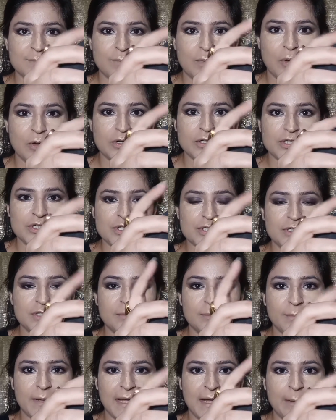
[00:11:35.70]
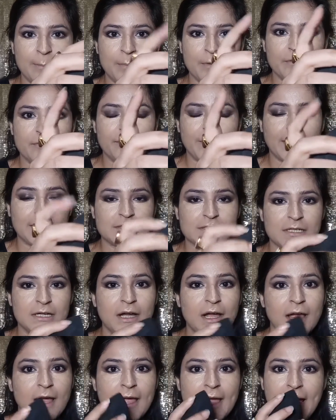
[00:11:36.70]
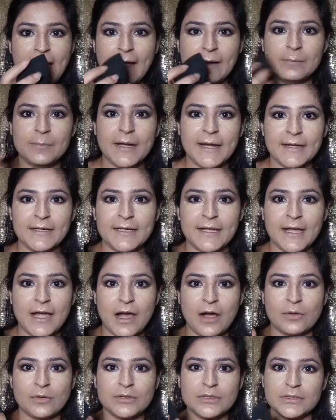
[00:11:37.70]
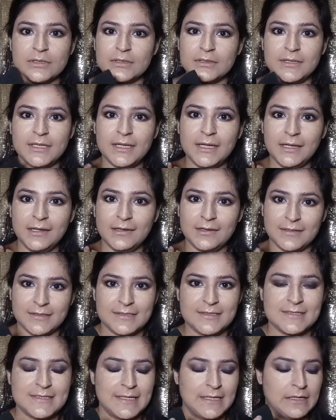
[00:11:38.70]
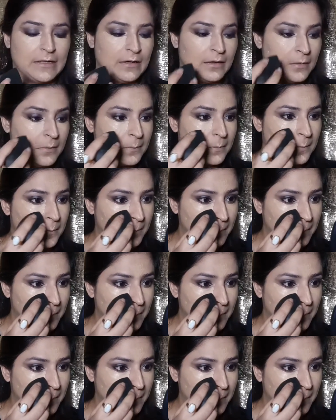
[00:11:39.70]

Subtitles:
sponge, the Makeup Perfector, and blending out the concealer.